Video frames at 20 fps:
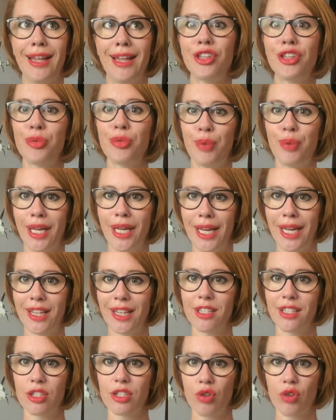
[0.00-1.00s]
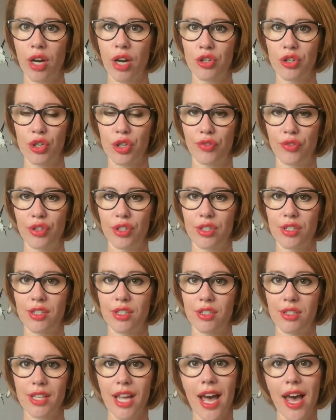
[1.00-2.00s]
underpinning the structure of the
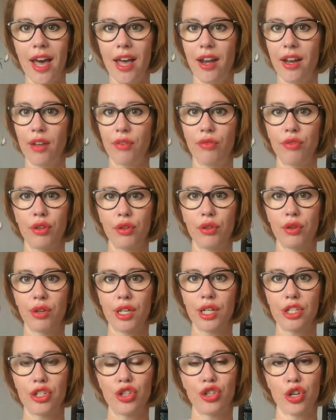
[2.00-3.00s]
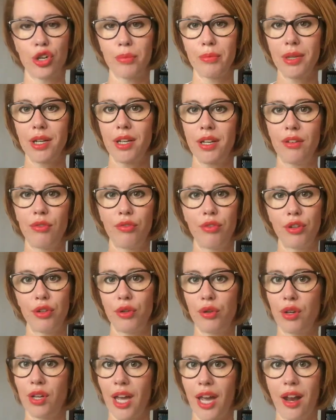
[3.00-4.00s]
society, if you look at Germany, if you
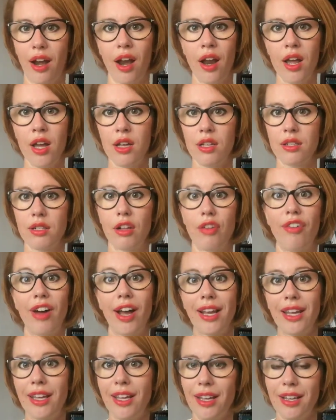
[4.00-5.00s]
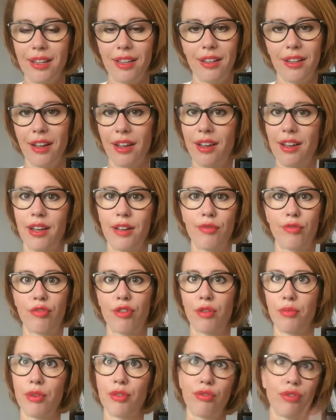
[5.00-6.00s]
look at Slovakia that I come
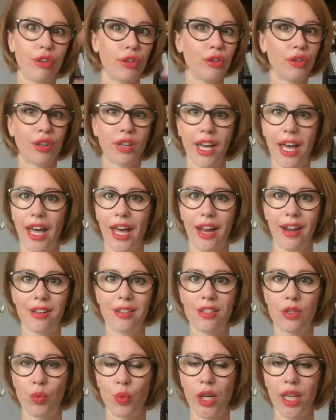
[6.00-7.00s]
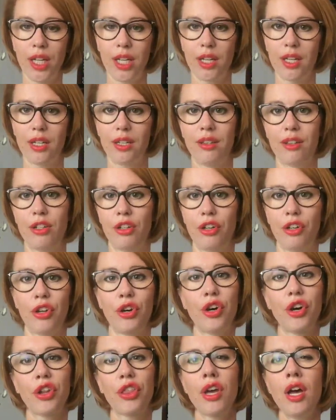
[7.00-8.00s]
from, if you look at Sweden in the
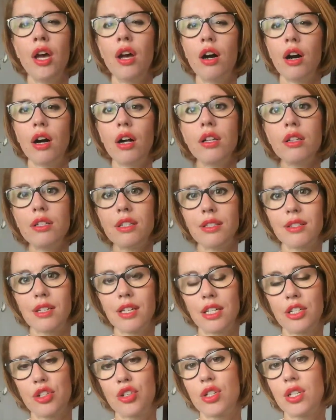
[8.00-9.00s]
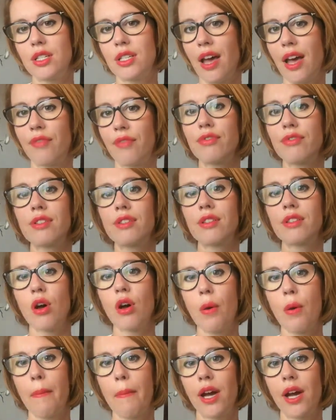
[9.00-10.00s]
north, all these countries have
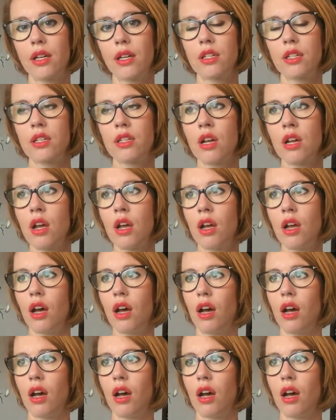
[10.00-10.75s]
so much